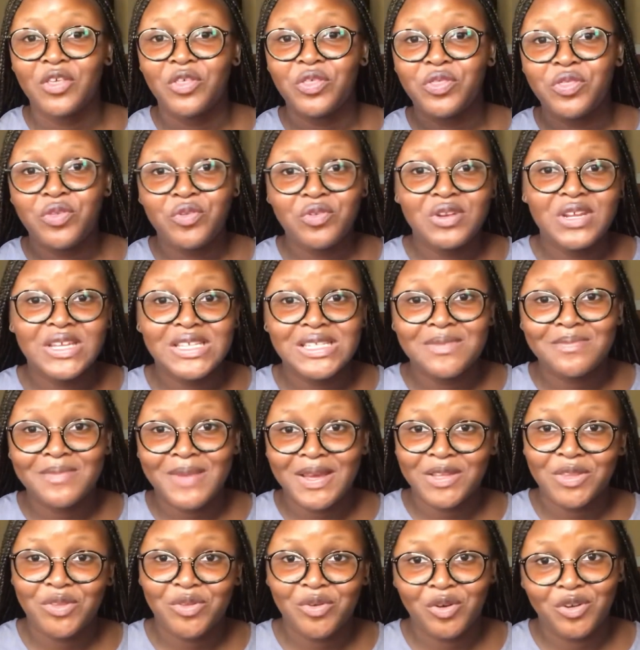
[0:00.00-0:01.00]
through this
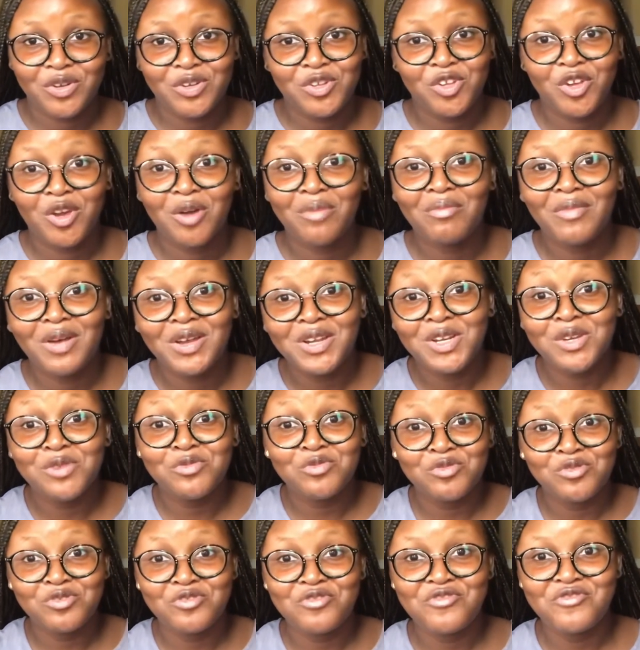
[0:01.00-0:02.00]
method, your money
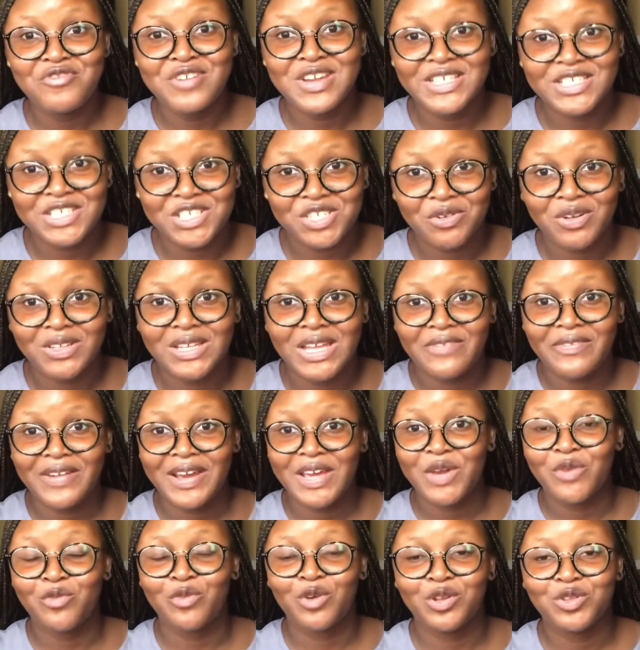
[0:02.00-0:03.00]
will reach whatever
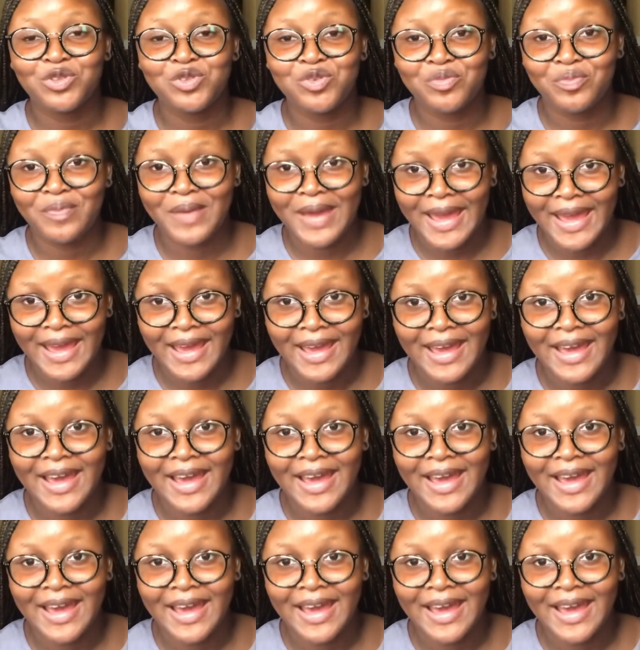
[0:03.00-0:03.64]
you want to buy.